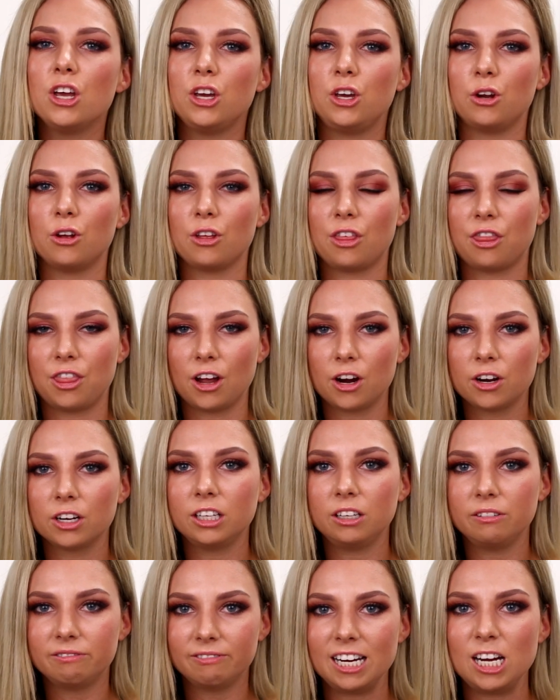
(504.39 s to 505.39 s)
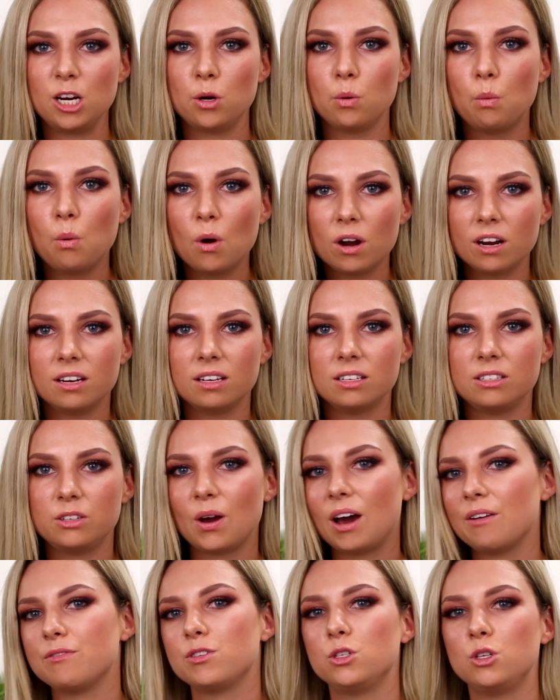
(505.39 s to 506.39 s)
You know, thoroughly read what it is
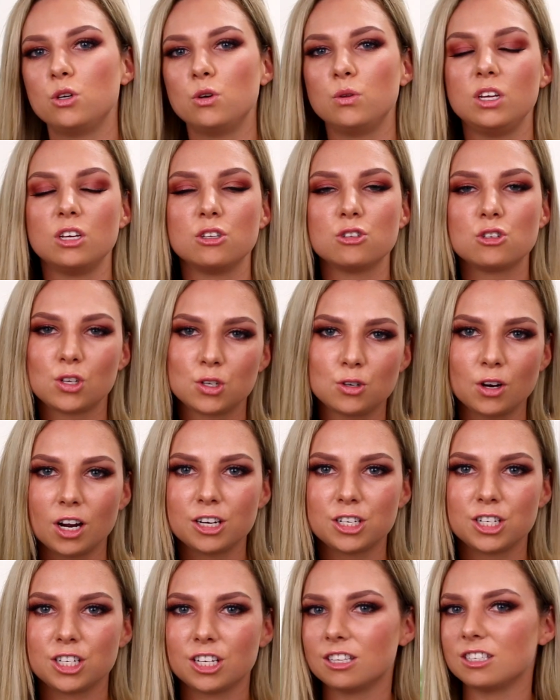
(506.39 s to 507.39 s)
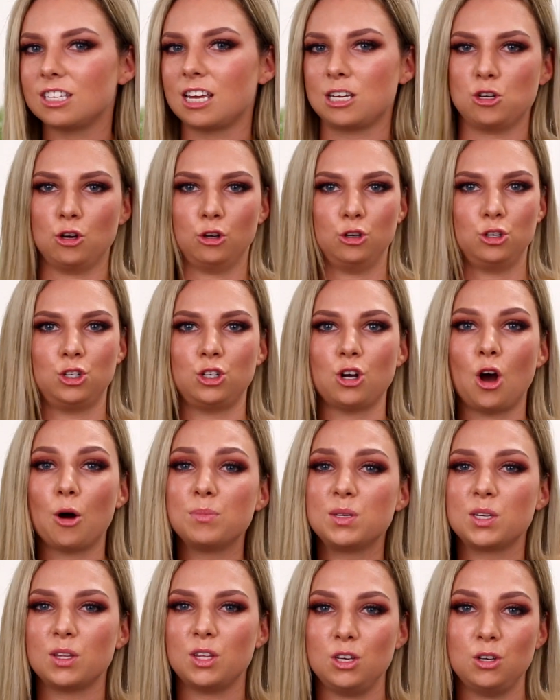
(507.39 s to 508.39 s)
you have to do, the instructions at your
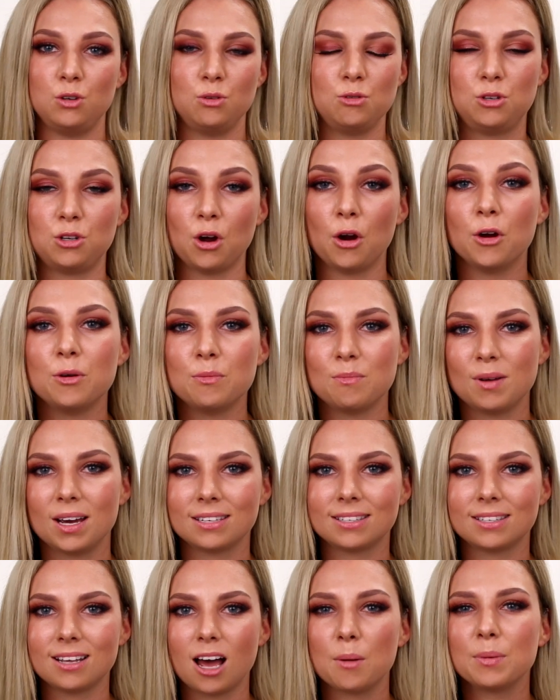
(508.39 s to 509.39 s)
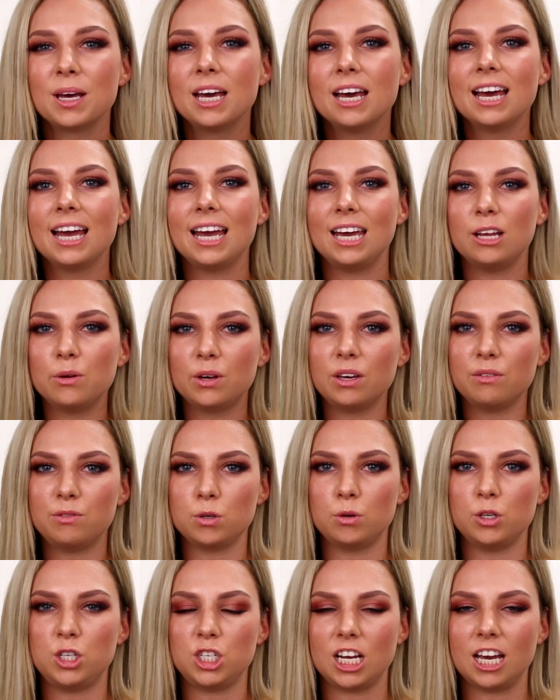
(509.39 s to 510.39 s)
job so that you don't mess up. It'll give
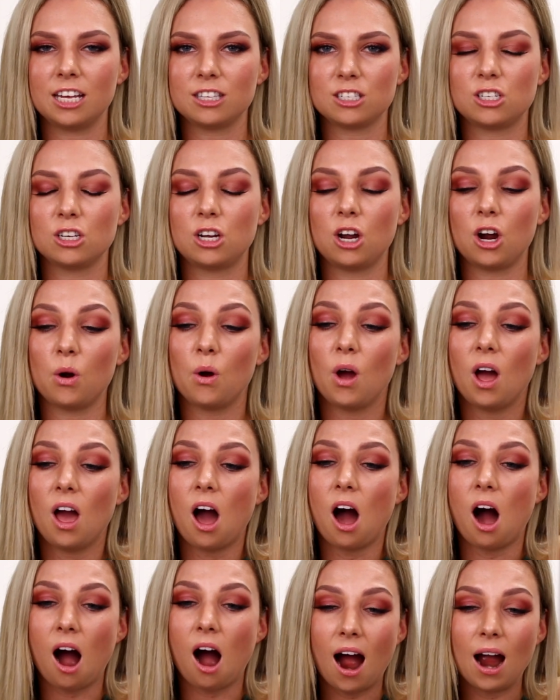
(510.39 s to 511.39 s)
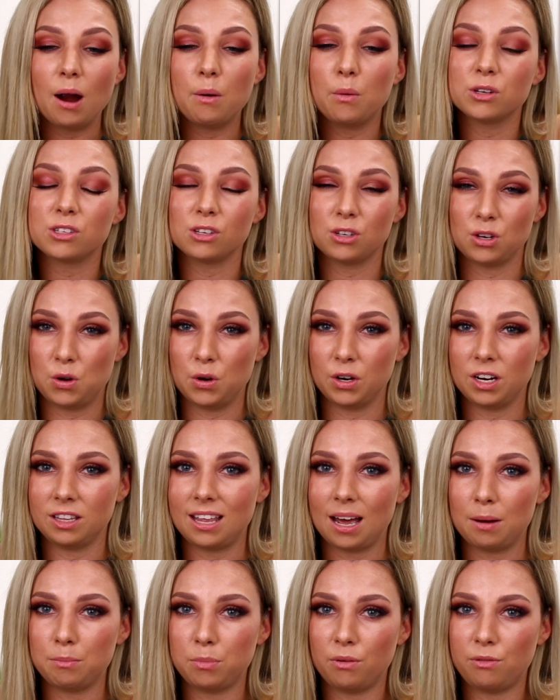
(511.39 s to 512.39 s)
you a chance to go, I wasn't good
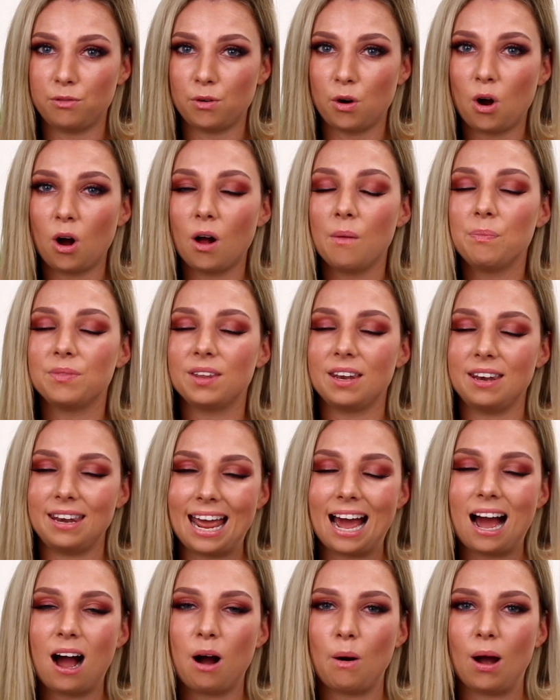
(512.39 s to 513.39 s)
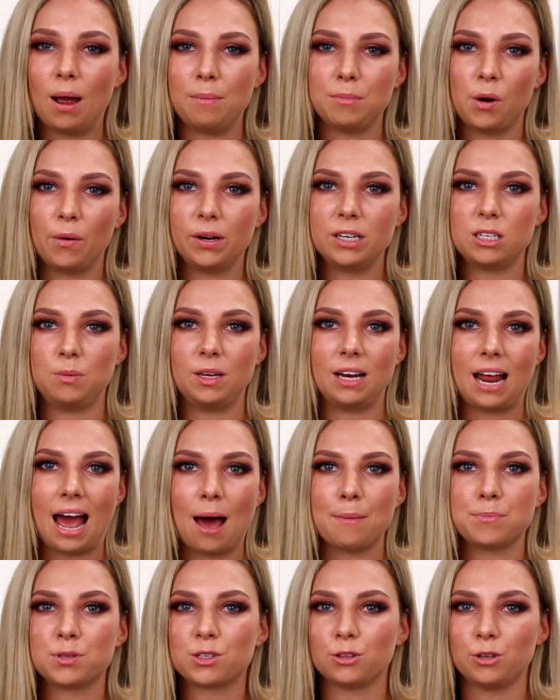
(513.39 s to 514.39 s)
at that before. Now I'm going to be an
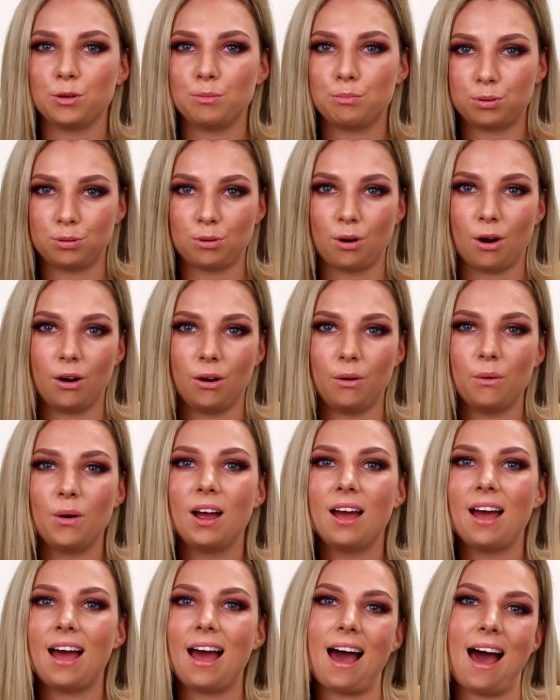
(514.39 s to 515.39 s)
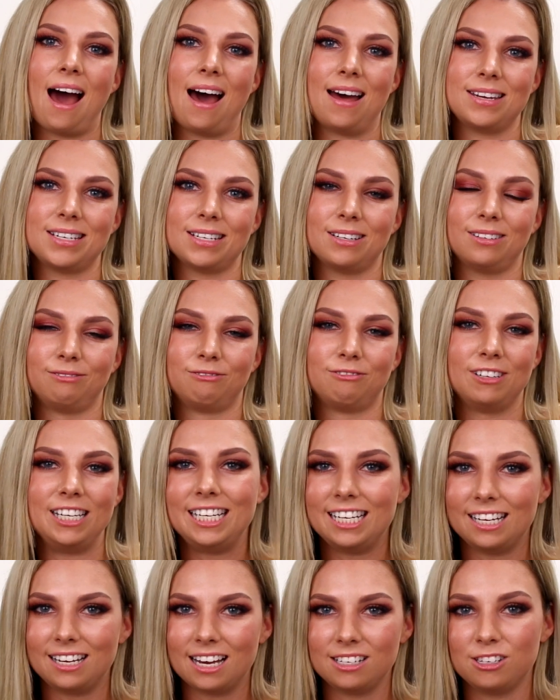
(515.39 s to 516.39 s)
absolute pro at
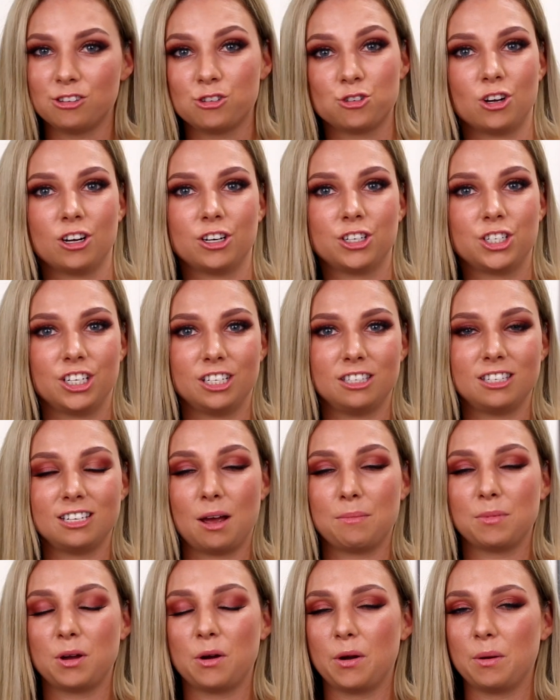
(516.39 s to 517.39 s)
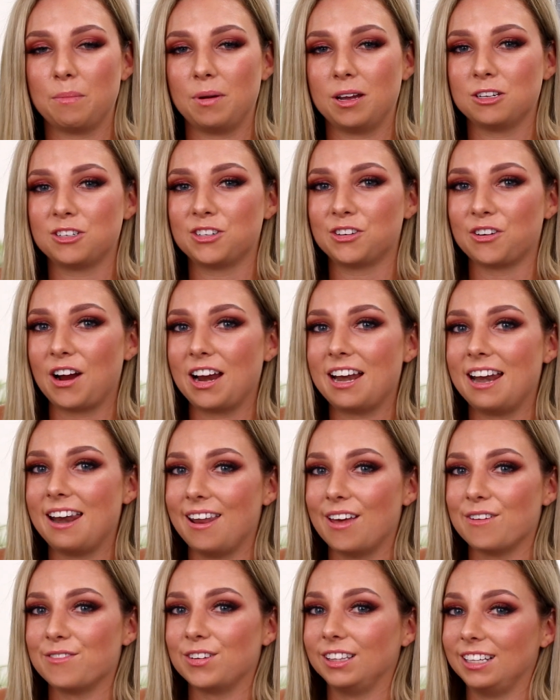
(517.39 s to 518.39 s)
reading instructions and I'm going to make sure I
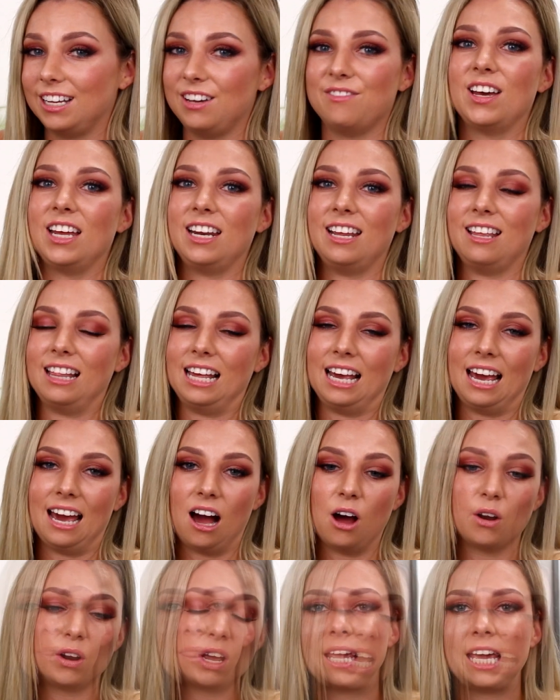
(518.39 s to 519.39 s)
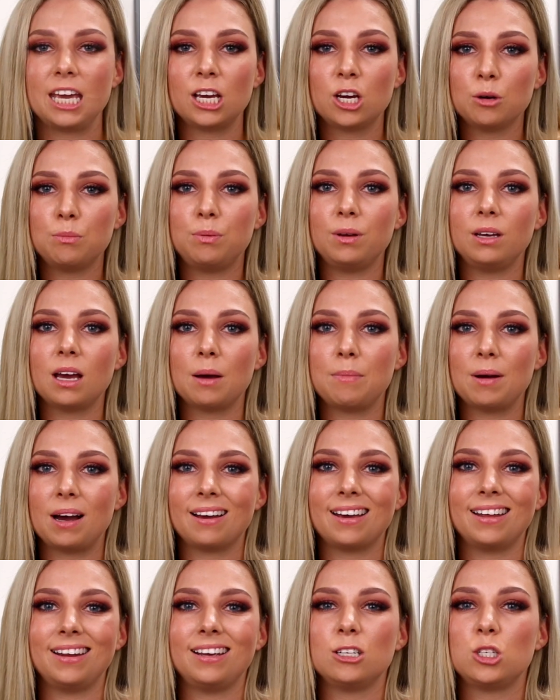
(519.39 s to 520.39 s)
never leave anything out. It could be
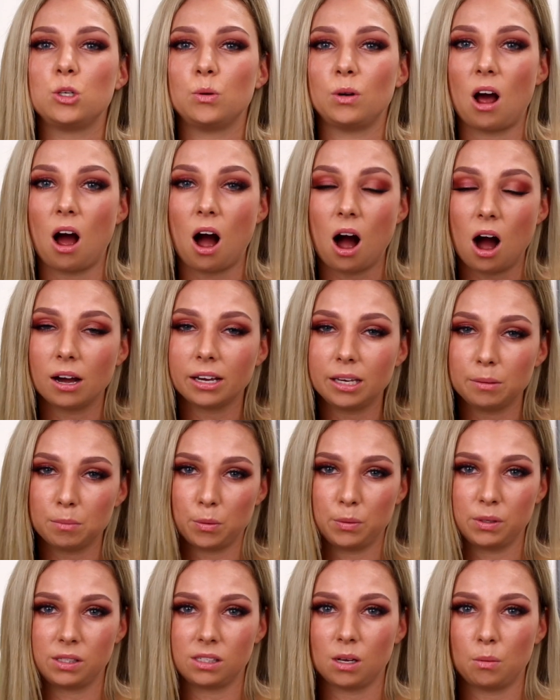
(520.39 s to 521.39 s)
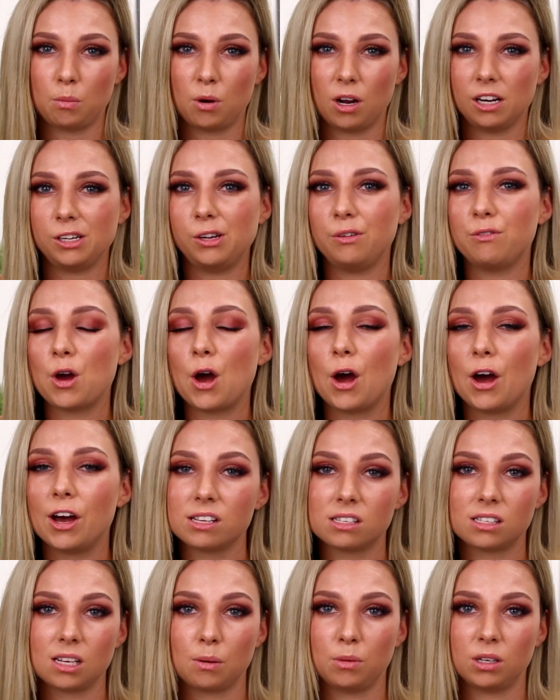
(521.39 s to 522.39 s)
about getting into an argument with someone and you've
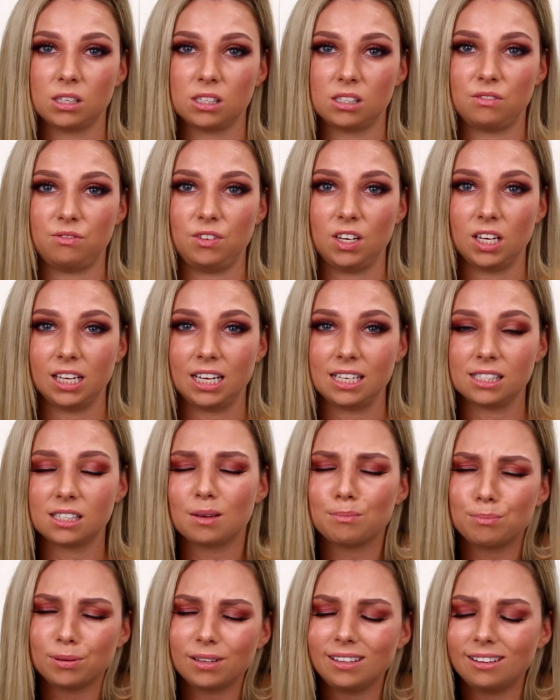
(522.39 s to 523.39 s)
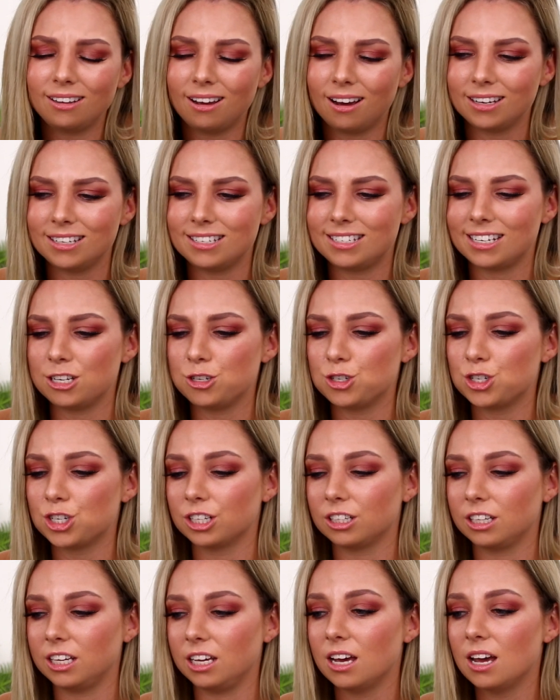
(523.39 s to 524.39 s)
hurt someone's feelings completely
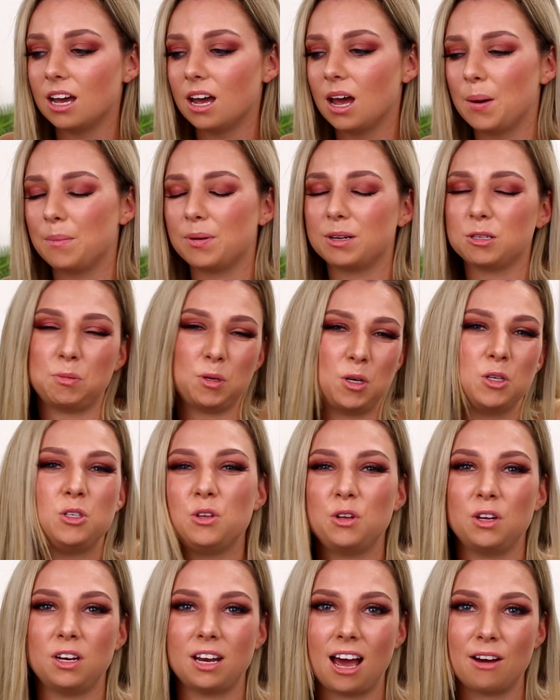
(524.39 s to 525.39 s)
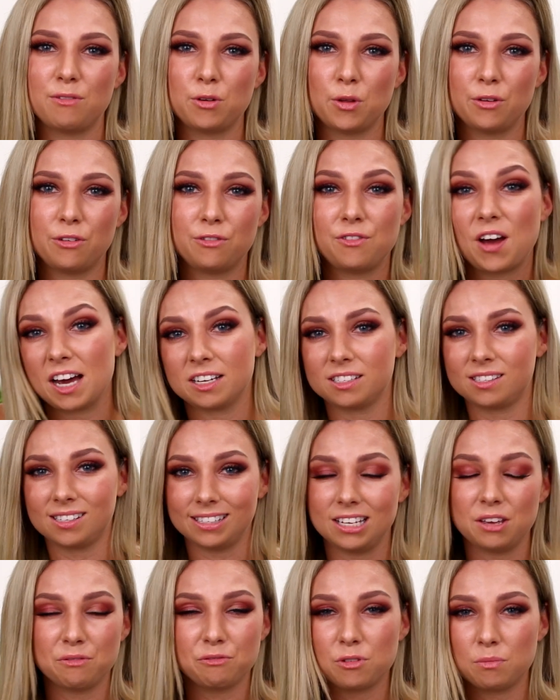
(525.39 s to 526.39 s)
unintentionally, but it's because you didn't have all the facts
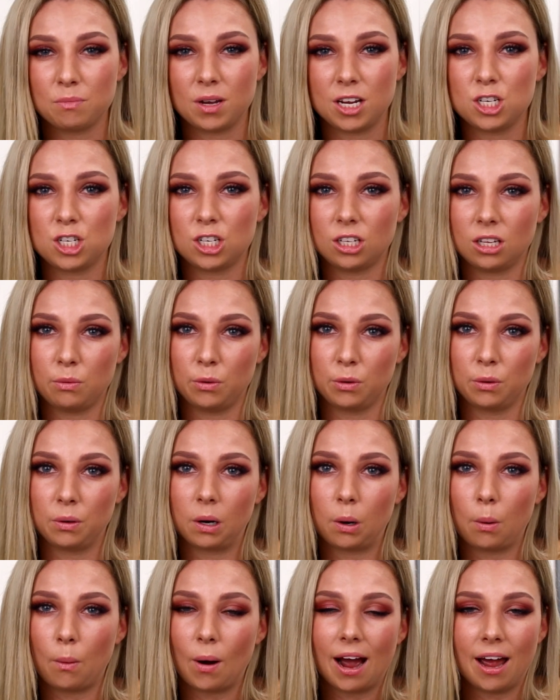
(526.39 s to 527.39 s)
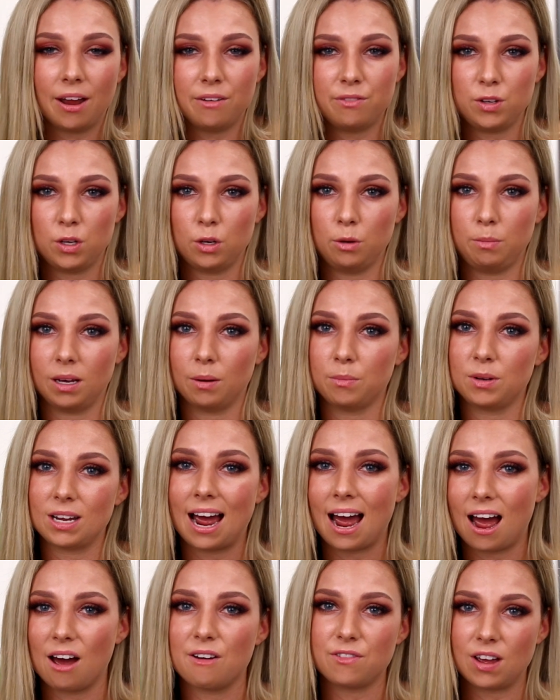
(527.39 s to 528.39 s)
and the information that were required for you to be able to
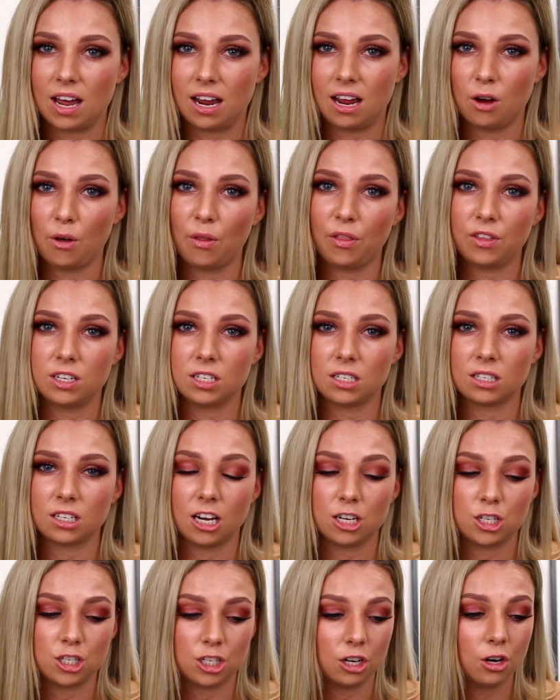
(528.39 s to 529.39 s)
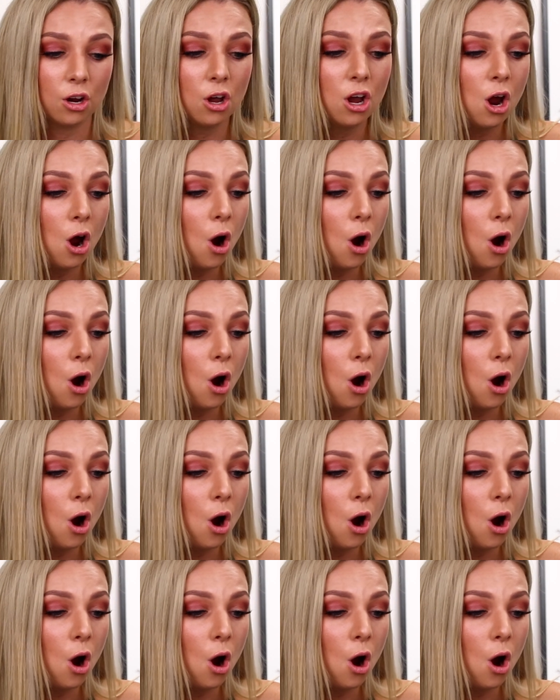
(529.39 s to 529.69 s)
have a healthy discussion.